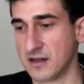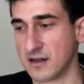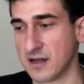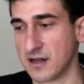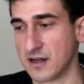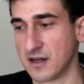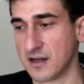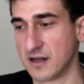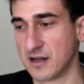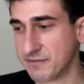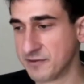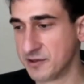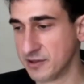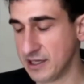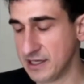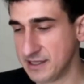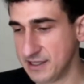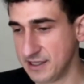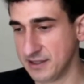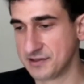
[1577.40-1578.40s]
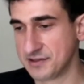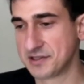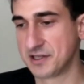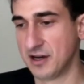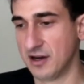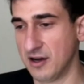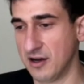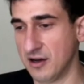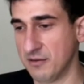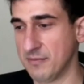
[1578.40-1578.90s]
a lot of good ideas
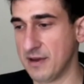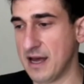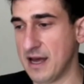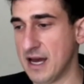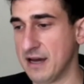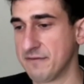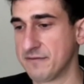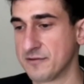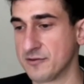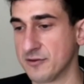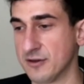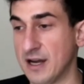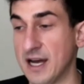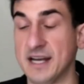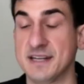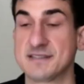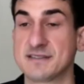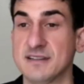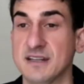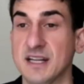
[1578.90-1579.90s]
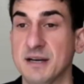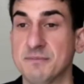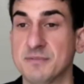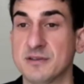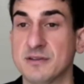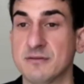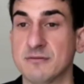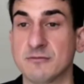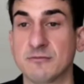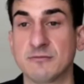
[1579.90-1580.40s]
come after I
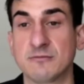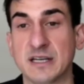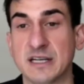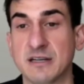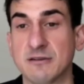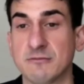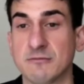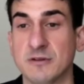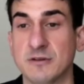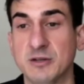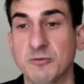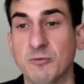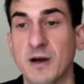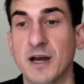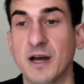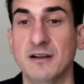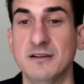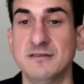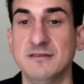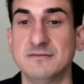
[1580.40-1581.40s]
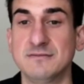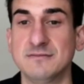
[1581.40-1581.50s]
slept like really well.